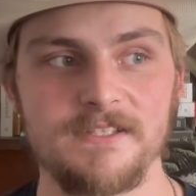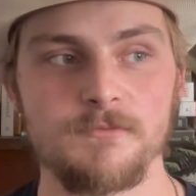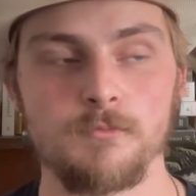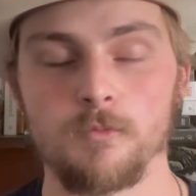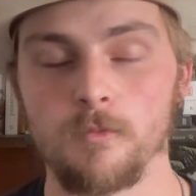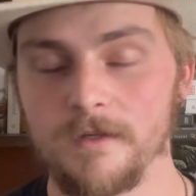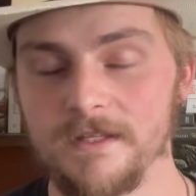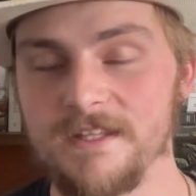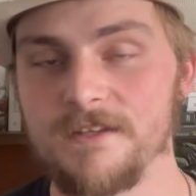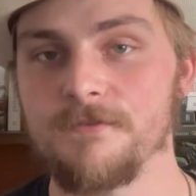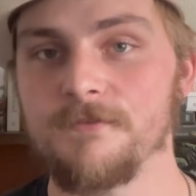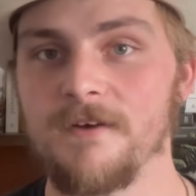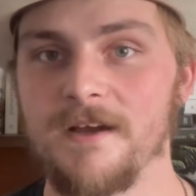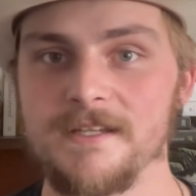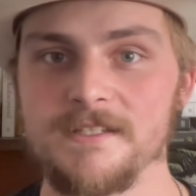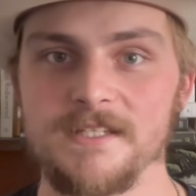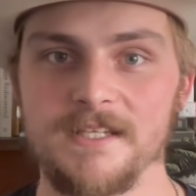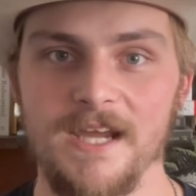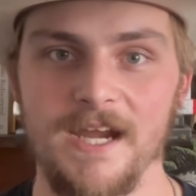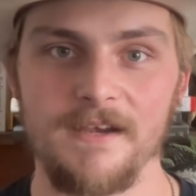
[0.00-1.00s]
really
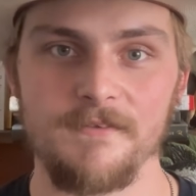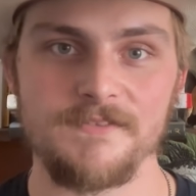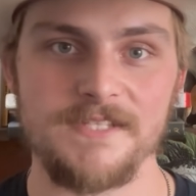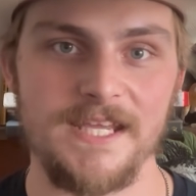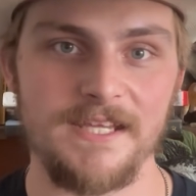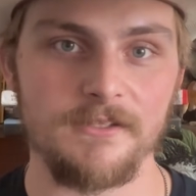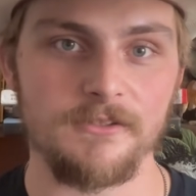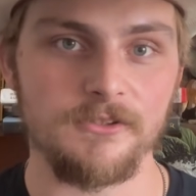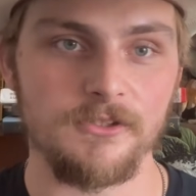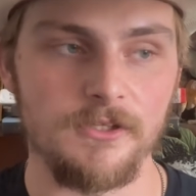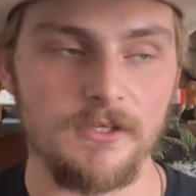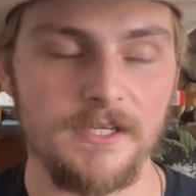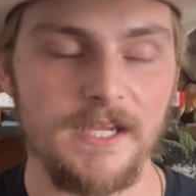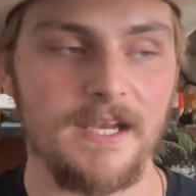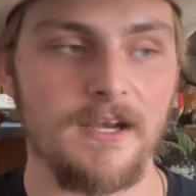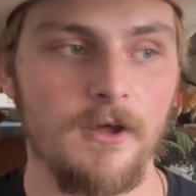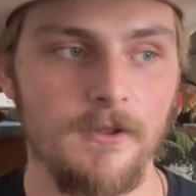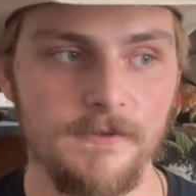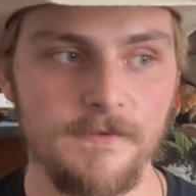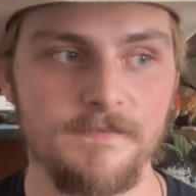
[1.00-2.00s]
fun to kind of take a look
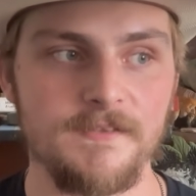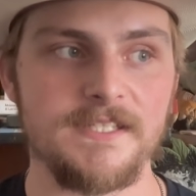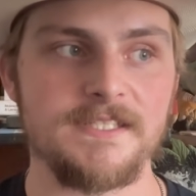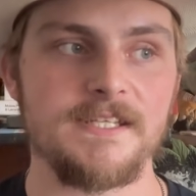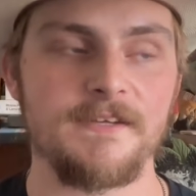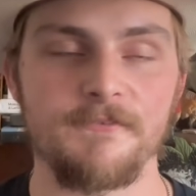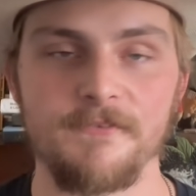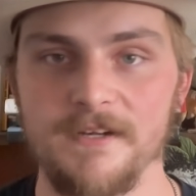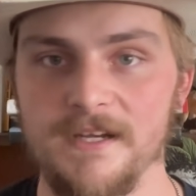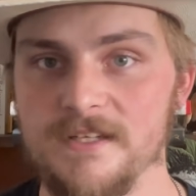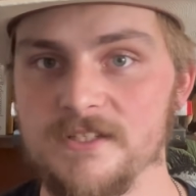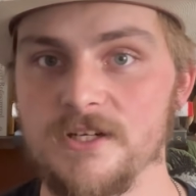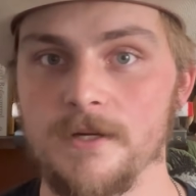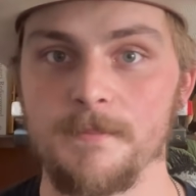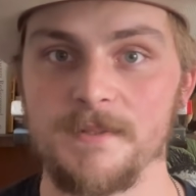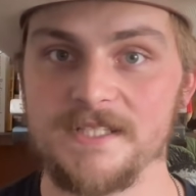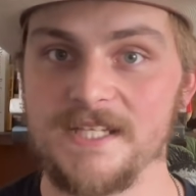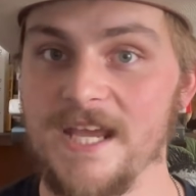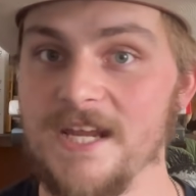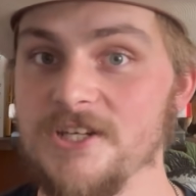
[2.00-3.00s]
at all of the different
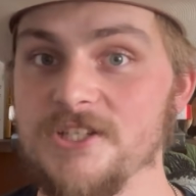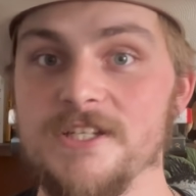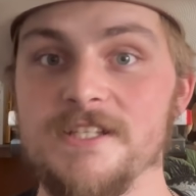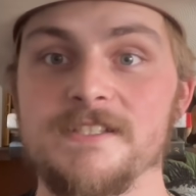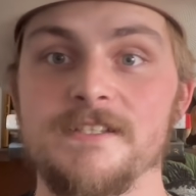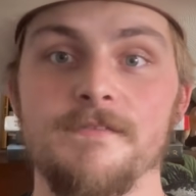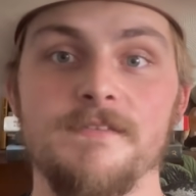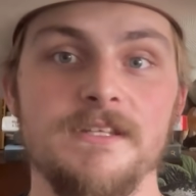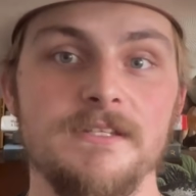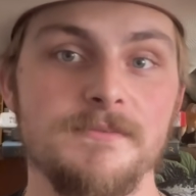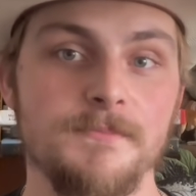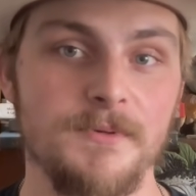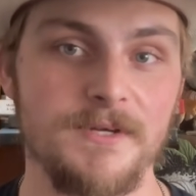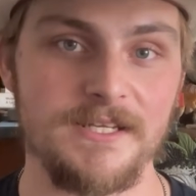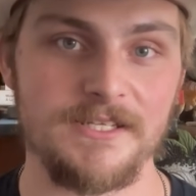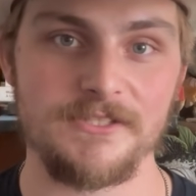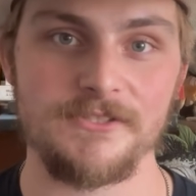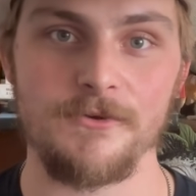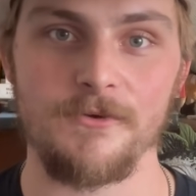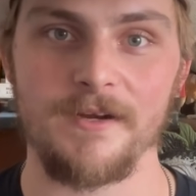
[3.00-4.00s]
interpretations of these
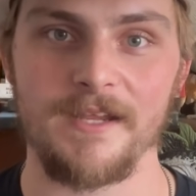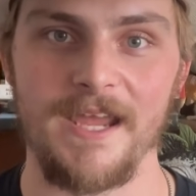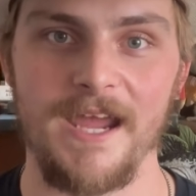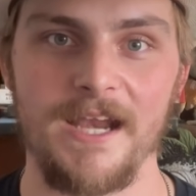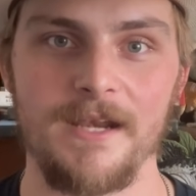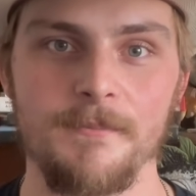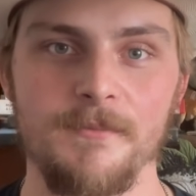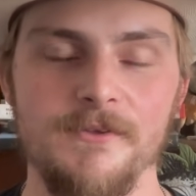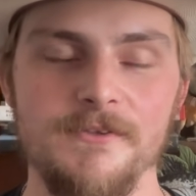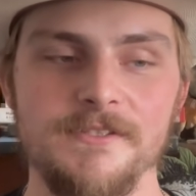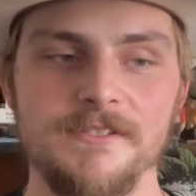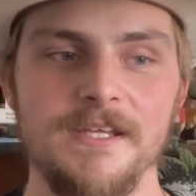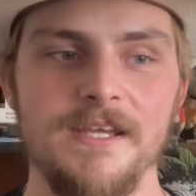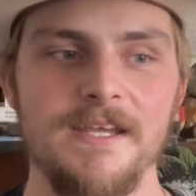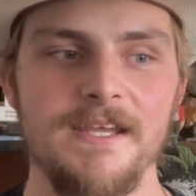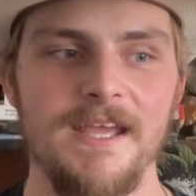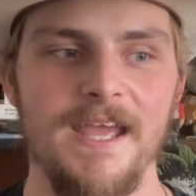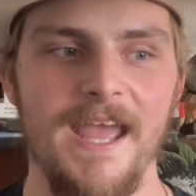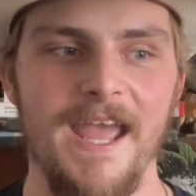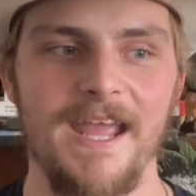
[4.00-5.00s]
prehistoric animals
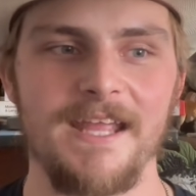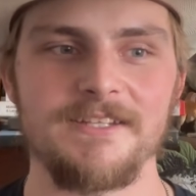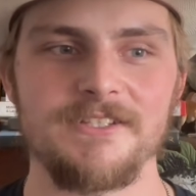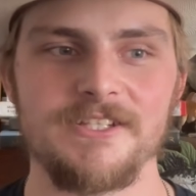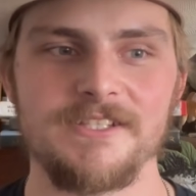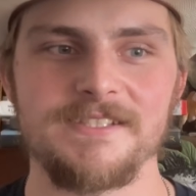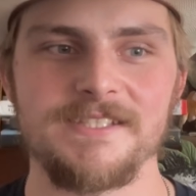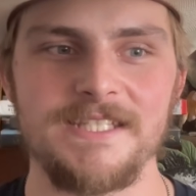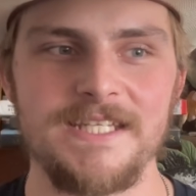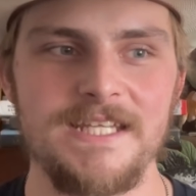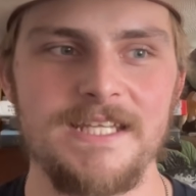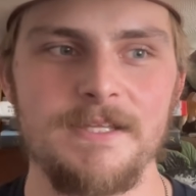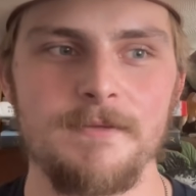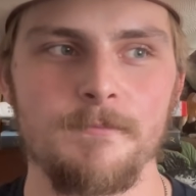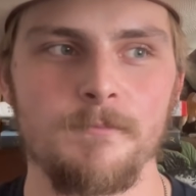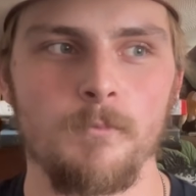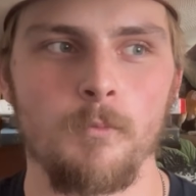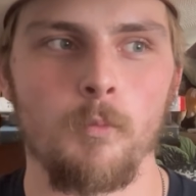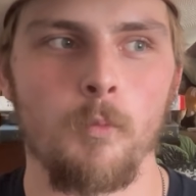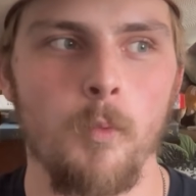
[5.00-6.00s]
and just
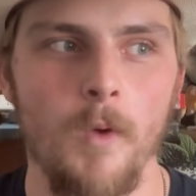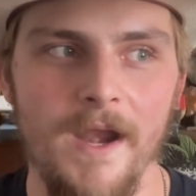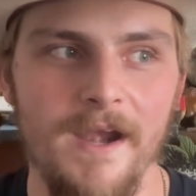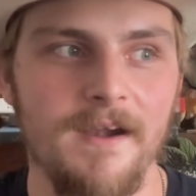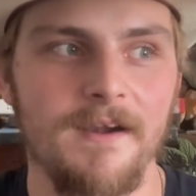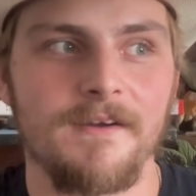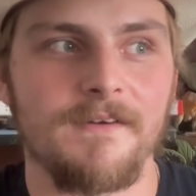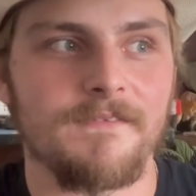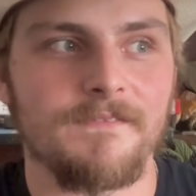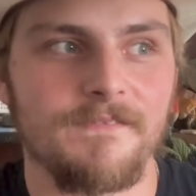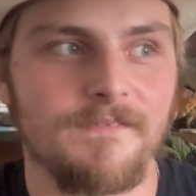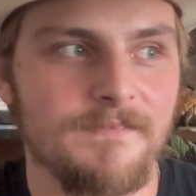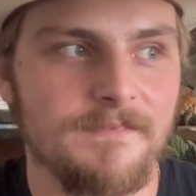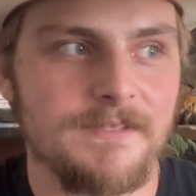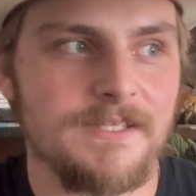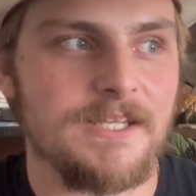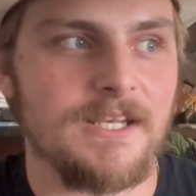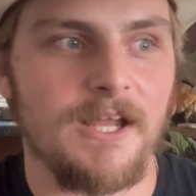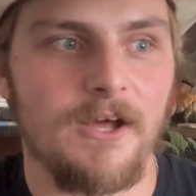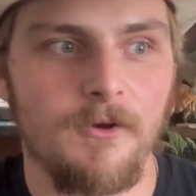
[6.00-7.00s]
see where,
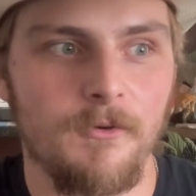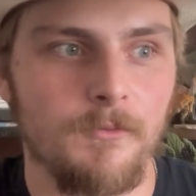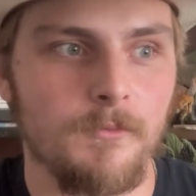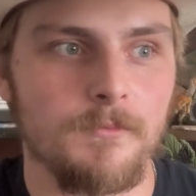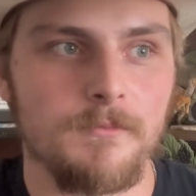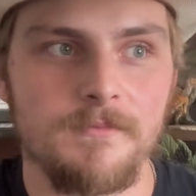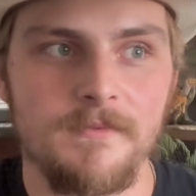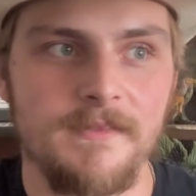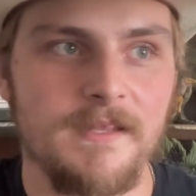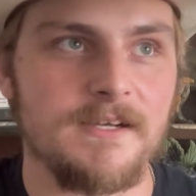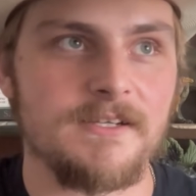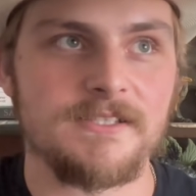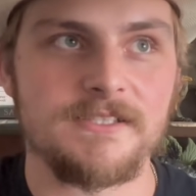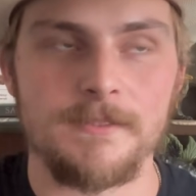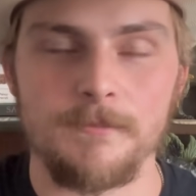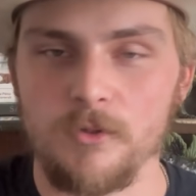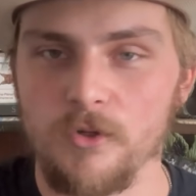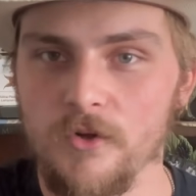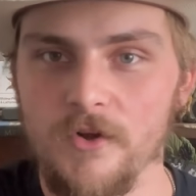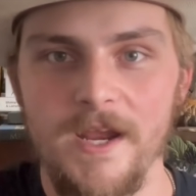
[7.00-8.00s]
there's
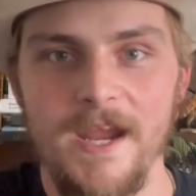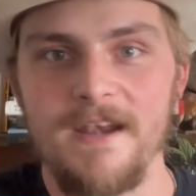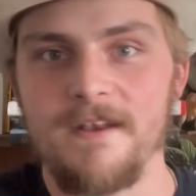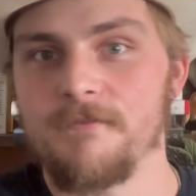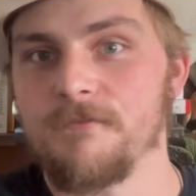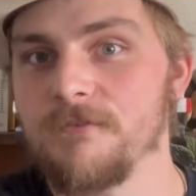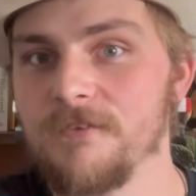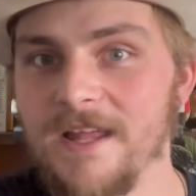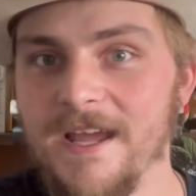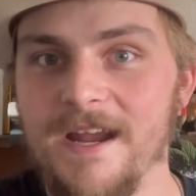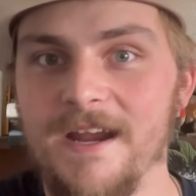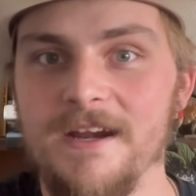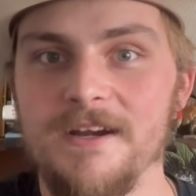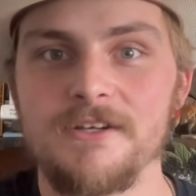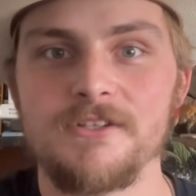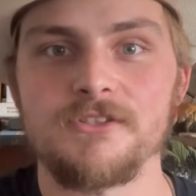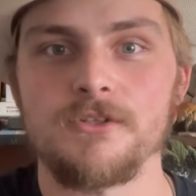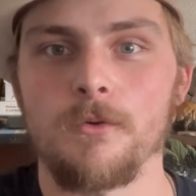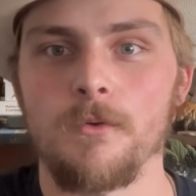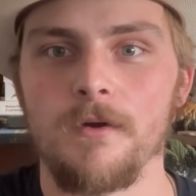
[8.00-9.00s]
some creative
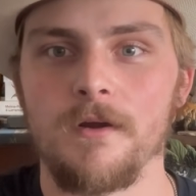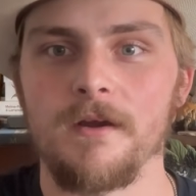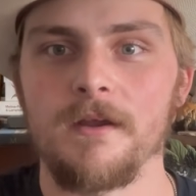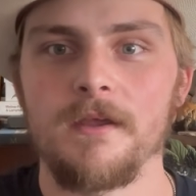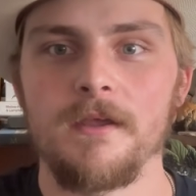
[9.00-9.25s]
flares or